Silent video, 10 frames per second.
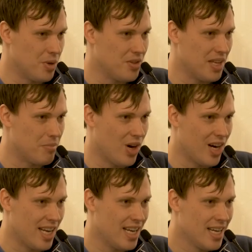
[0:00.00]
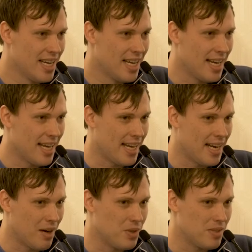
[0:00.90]
birthday party.
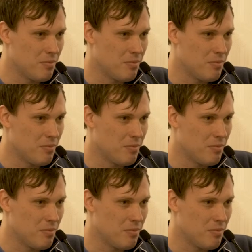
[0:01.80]
And I was